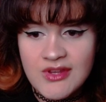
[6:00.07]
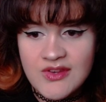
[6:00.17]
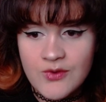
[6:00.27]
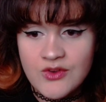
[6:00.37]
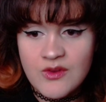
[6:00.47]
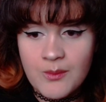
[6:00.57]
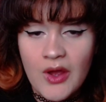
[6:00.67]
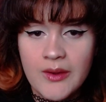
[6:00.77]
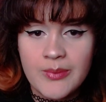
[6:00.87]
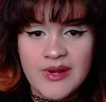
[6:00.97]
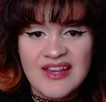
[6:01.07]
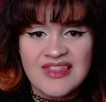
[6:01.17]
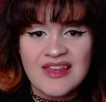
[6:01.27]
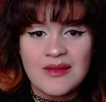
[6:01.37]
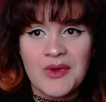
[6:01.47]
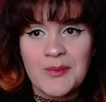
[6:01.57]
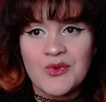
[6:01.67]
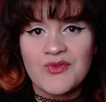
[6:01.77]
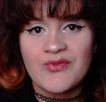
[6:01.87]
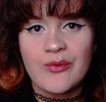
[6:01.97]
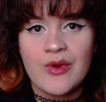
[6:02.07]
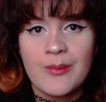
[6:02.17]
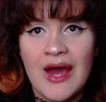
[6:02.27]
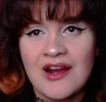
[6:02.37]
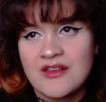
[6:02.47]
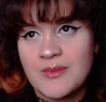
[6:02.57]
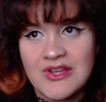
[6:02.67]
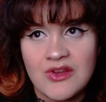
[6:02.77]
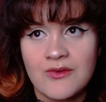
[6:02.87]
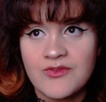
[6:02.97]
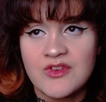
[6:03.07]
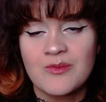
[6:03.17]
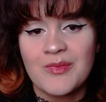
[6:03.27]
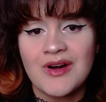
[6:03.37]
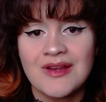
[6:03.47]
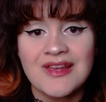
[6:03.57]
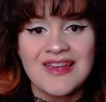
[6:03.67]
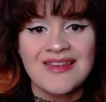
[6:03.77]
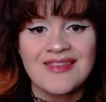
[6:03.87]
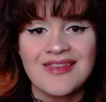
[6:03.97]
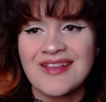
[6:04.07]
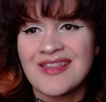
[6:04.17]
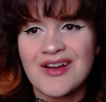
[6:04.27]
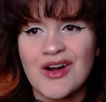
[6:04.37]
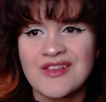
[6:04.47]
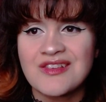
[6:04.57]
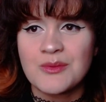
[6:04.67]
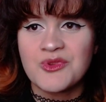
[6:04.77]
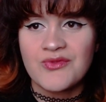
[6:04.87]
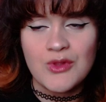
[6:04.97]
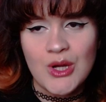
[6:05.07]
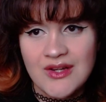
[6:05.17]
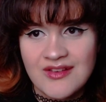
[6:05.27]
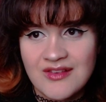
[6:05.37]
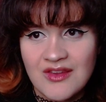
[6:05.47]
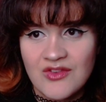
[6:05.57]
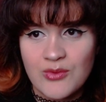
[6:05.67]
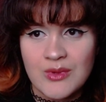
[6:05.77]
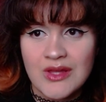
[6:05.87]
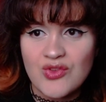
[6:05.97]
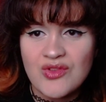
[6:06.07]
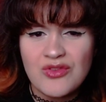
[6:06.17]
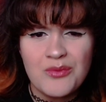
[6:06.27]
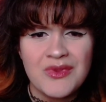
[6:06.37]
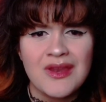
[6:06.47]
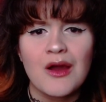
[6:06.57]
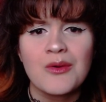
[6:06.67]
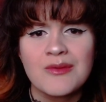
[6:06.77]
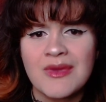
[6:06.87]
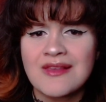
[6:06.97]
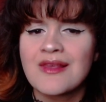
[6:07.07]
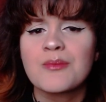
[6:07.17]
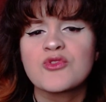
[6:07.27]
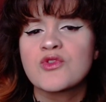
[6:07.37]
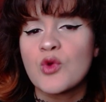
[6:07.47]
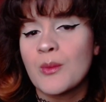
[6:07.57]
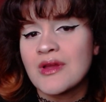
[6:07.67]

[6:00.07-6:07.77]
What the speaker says: diverse mod, but I think my most favorite aspect of this mod is like the concept of long distance relationships and how it makes it so